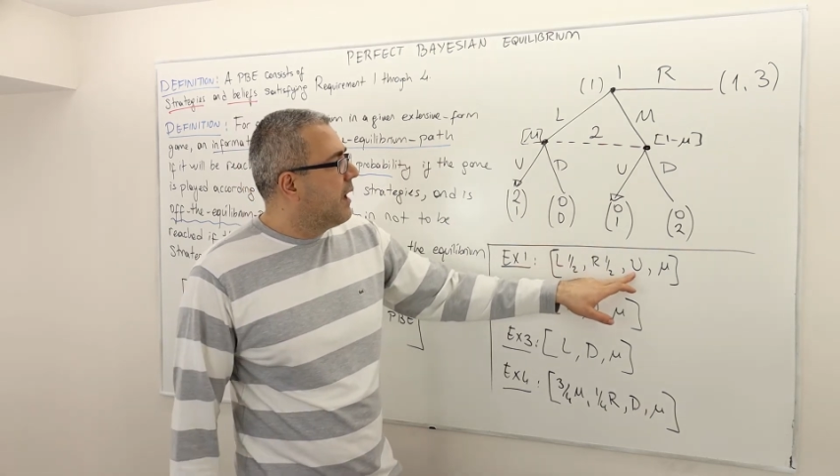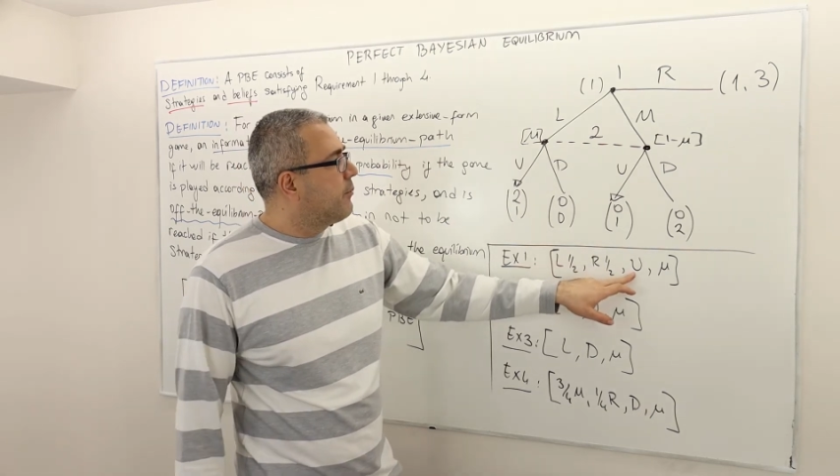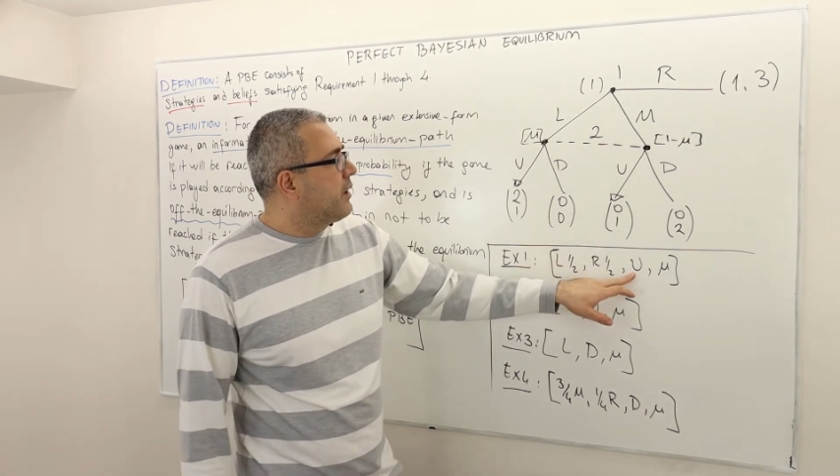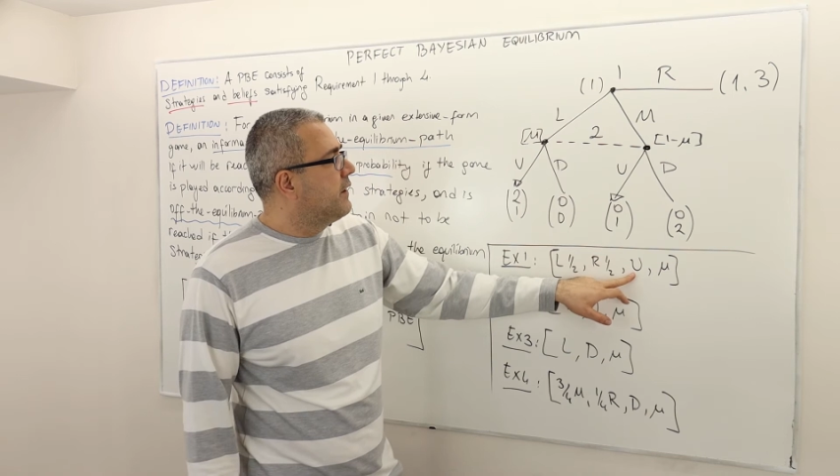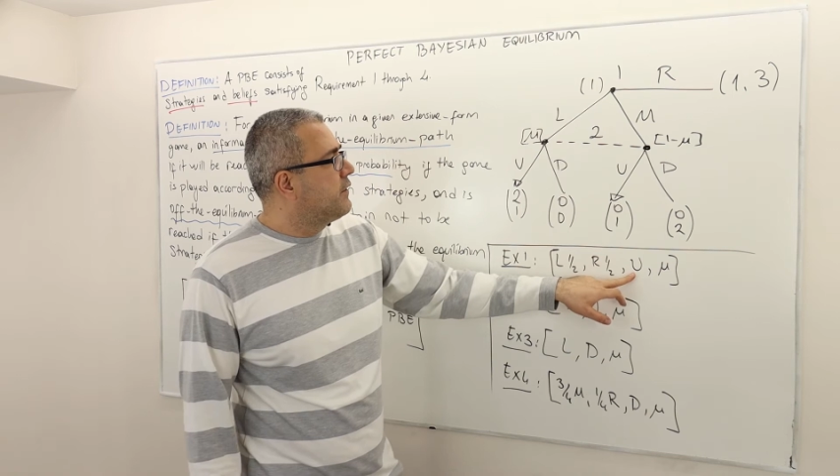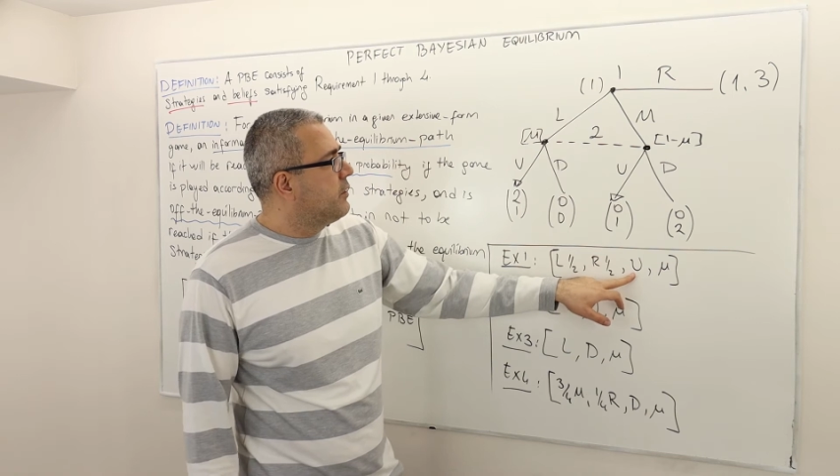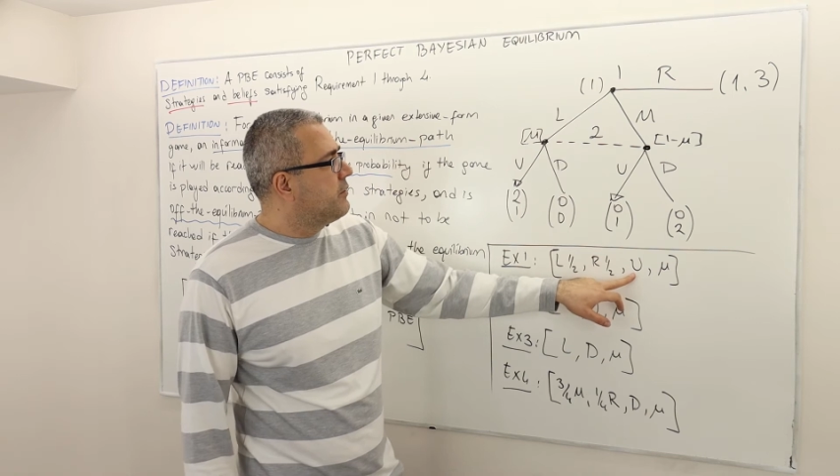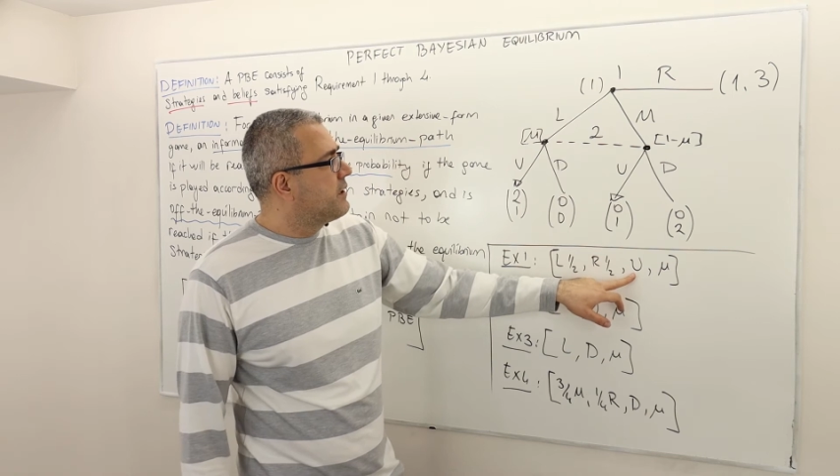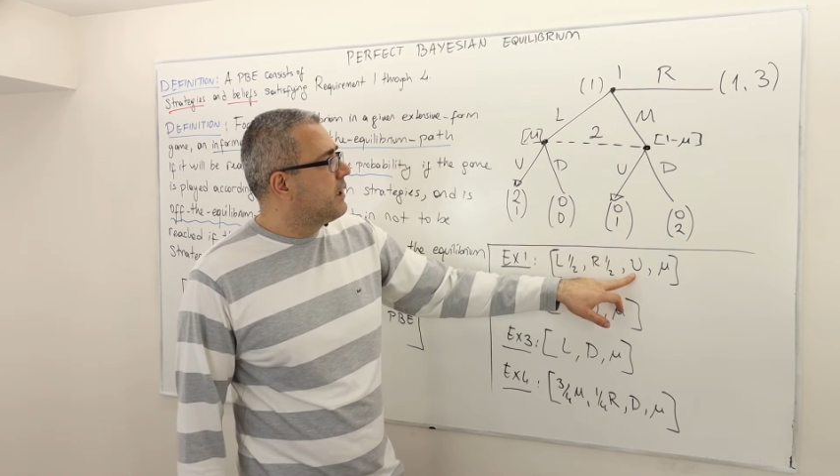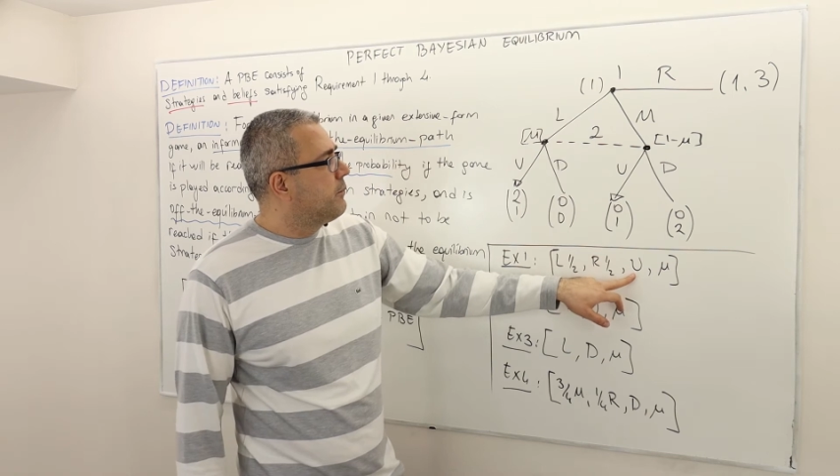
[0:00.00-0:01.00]
Player two
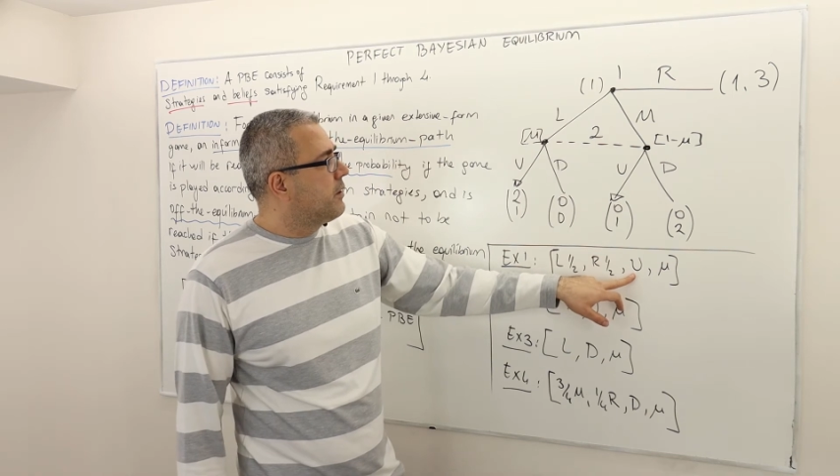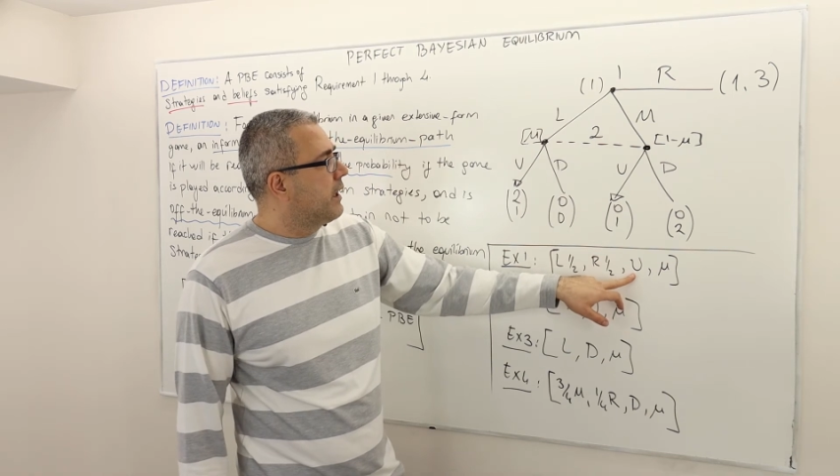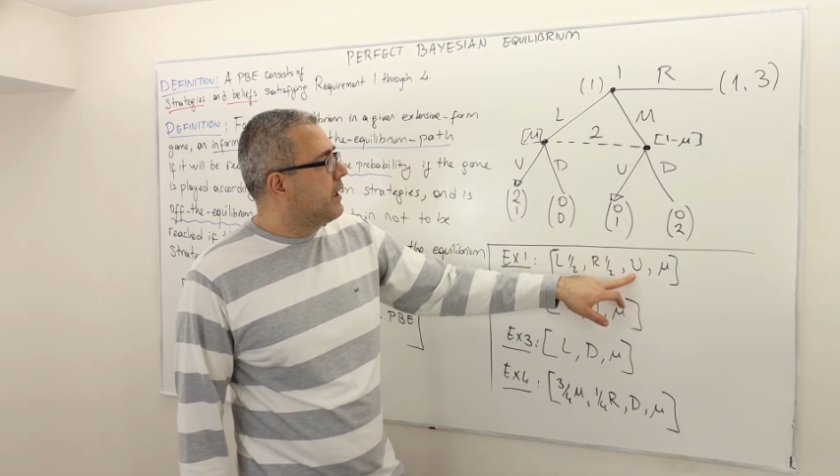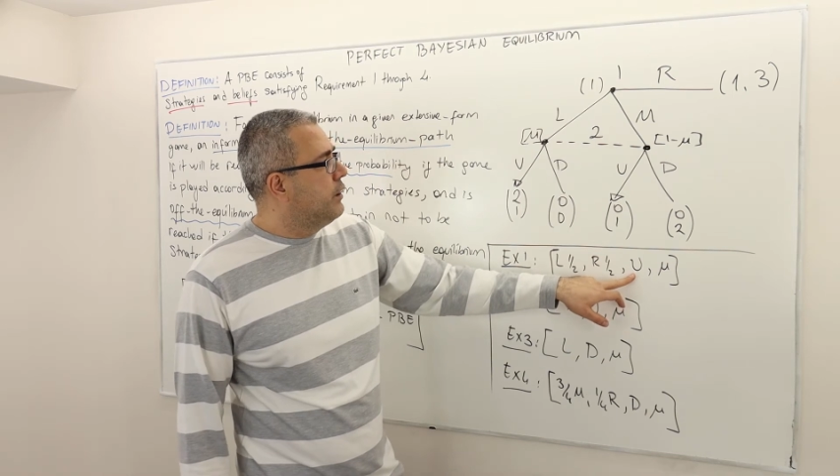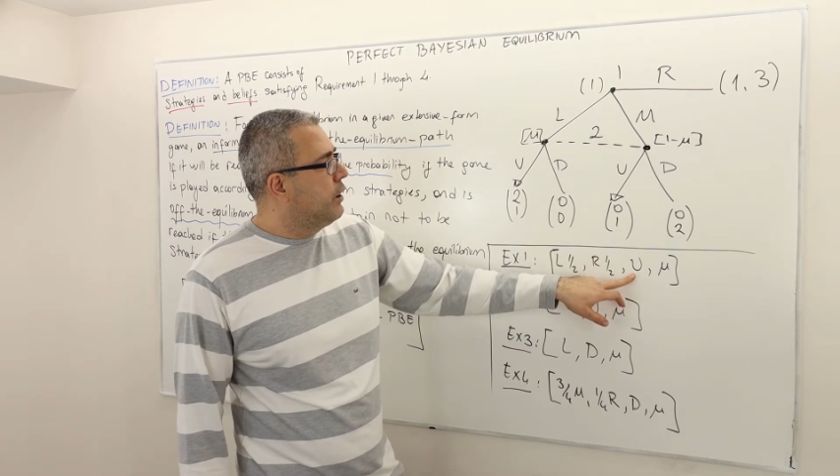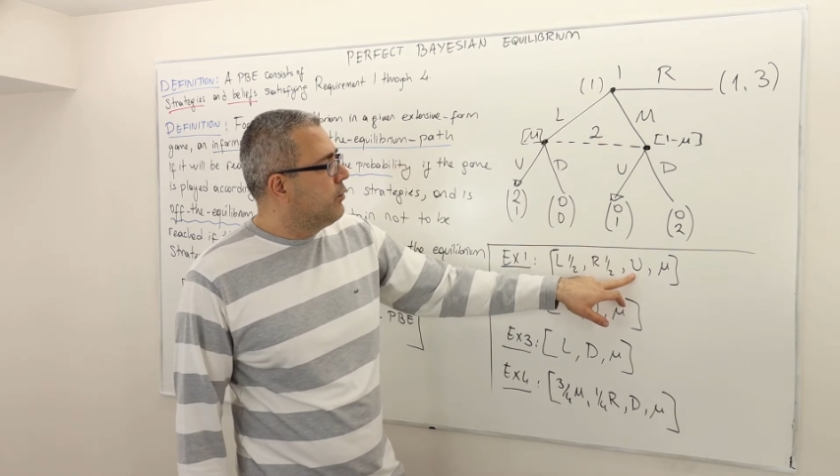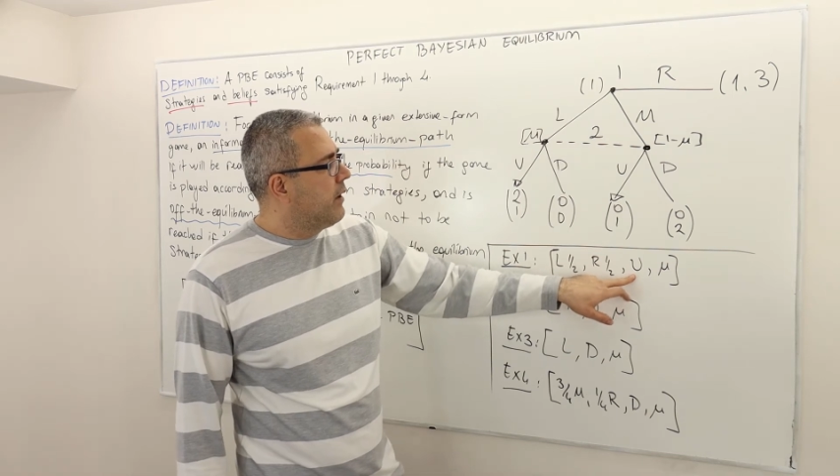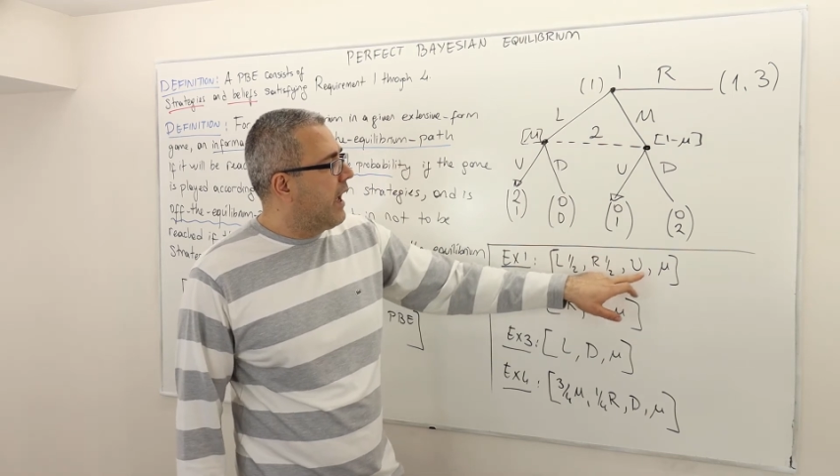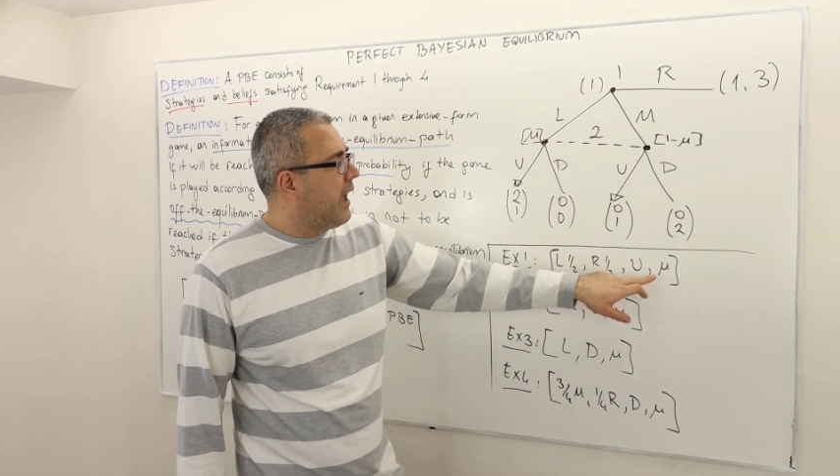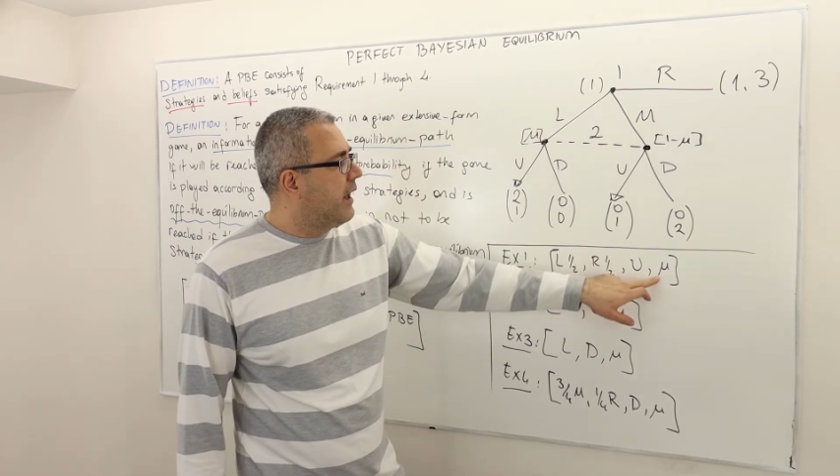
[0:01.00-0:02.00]
is gonna play
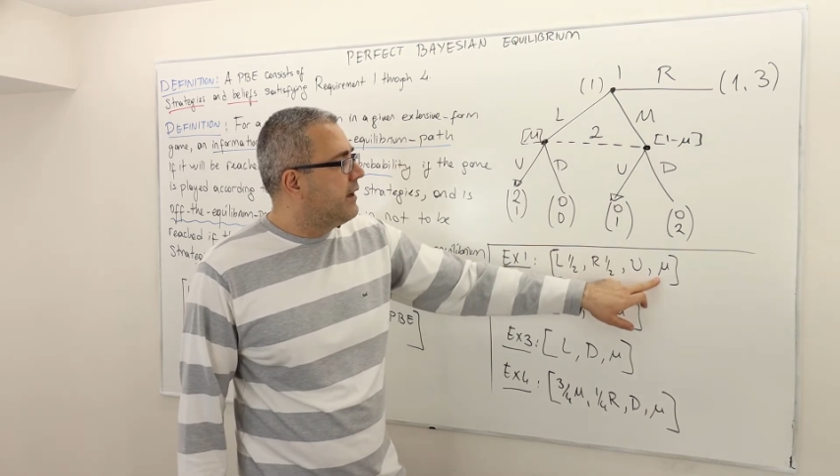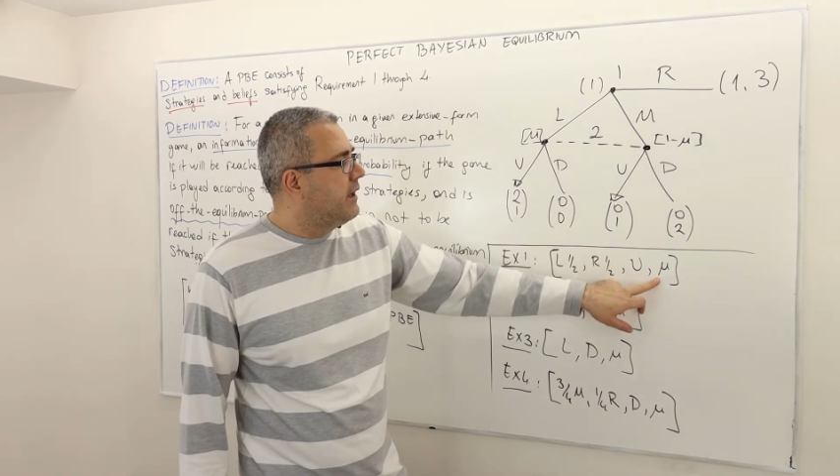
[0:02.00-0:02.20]
U and